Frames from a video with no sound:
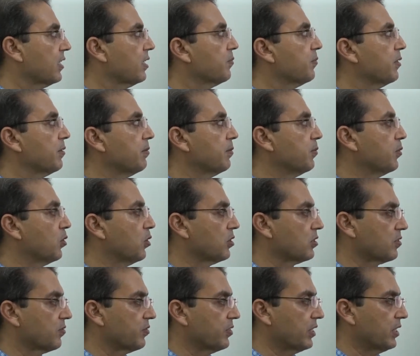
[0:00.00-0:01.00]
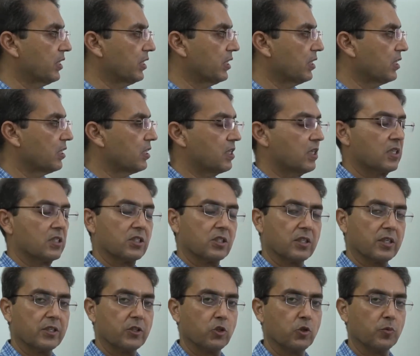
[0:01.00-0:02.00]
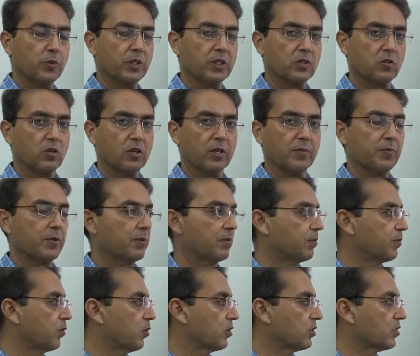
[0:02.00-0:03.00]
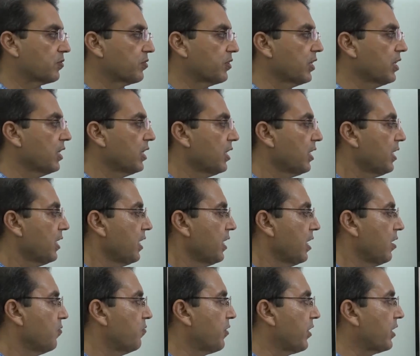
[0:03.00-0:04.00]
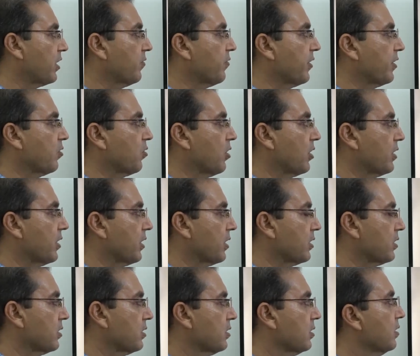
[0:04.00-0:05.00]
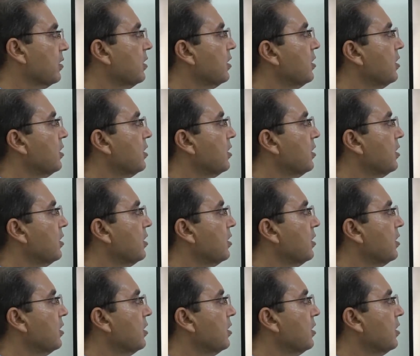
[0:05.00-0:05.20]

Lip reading: it may be because of the carcinoid tumors, or it may be because of the infective endocarditis.